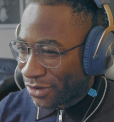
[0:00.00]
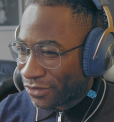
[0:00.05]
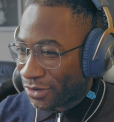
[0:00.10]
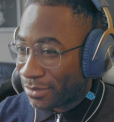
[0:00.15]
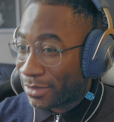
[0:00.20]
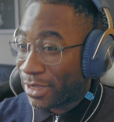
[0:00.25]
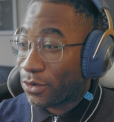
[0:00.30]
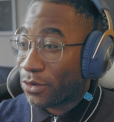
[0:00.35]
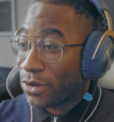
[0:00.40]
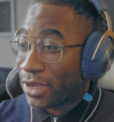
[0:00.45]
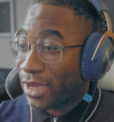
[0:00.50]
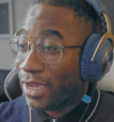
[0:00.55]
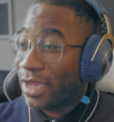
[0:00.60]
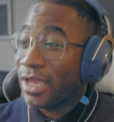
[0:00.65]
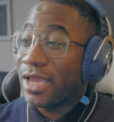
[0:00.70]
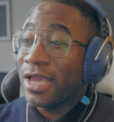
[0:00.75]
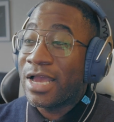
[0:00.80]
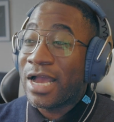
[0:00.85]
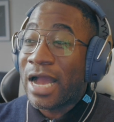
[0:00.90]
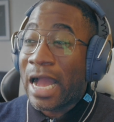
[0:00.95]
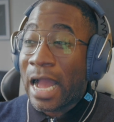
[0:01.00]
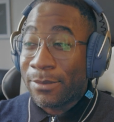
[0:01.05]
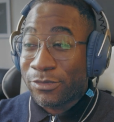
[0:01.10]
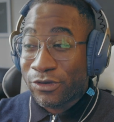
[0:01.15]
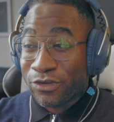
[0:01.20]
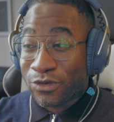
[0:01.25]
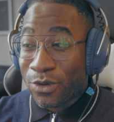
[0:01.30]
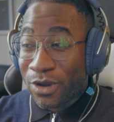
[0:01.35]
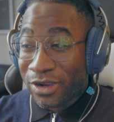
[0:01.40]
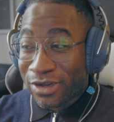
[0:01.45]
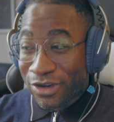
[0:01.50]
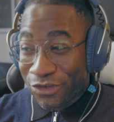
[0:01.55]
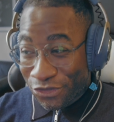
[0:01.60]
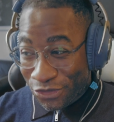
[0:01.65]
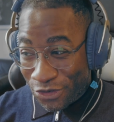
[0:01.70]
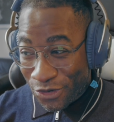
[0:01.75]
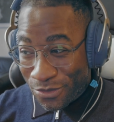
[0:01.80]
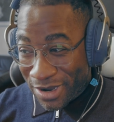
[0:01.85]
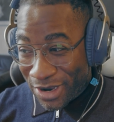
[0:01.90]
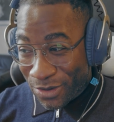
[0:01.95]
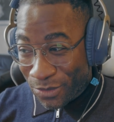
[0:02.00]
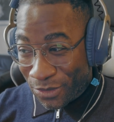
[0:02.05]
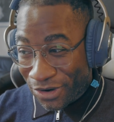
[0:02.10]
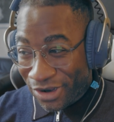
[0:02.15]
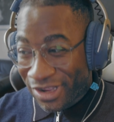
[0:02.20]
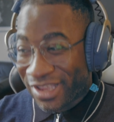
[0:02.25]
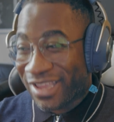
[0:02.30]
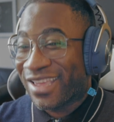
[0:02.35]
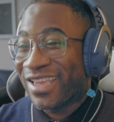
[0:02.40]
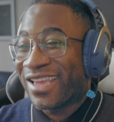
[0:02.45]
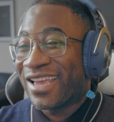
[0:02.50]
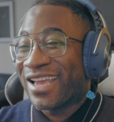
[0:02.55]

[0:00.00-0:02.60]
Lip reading: So I'm like, okay, I'm just going to show my work.